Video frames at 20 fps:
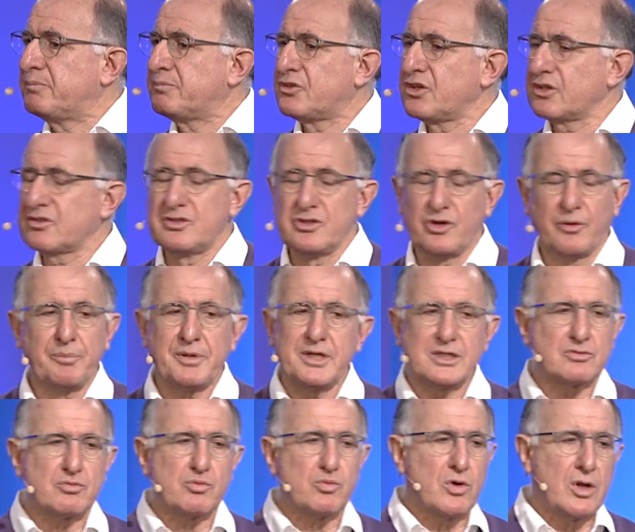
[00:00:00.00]
just not be
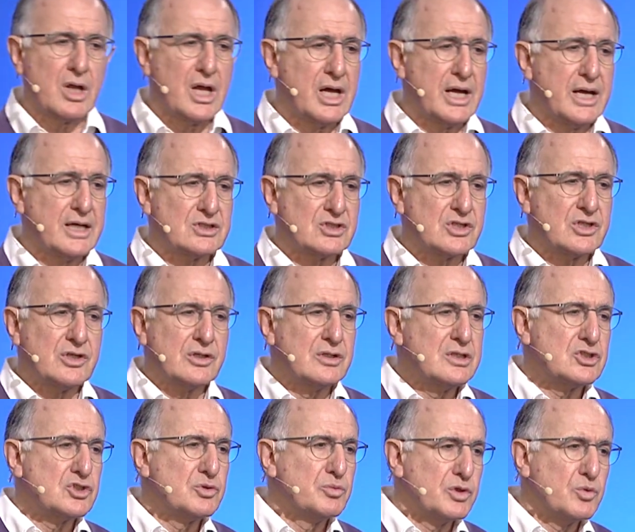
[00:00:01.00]
as, as good
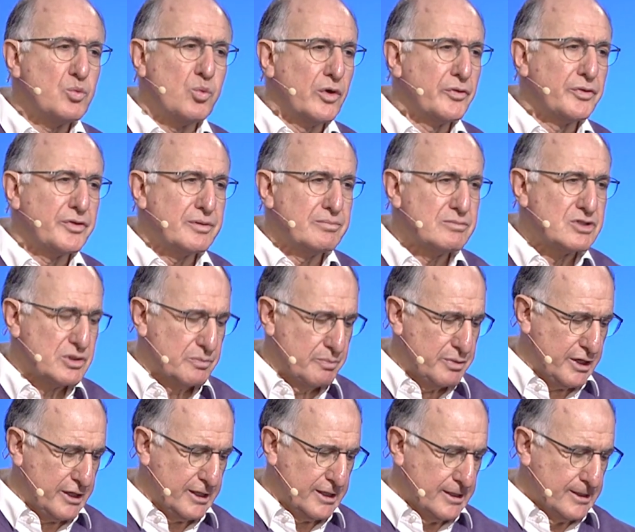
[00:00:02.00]
as you would want them to
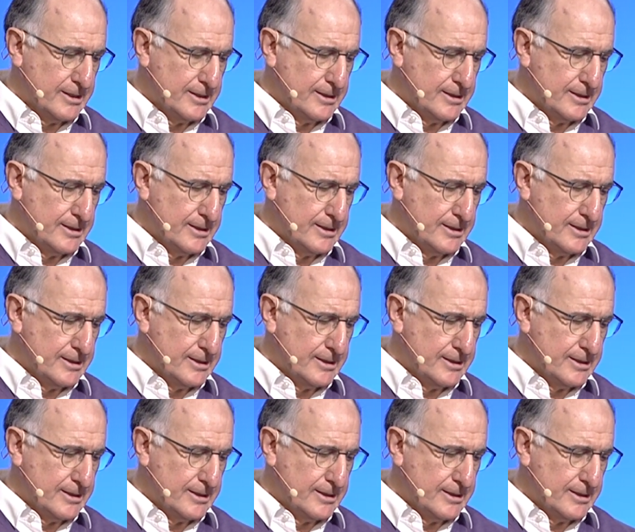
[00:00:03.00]
be,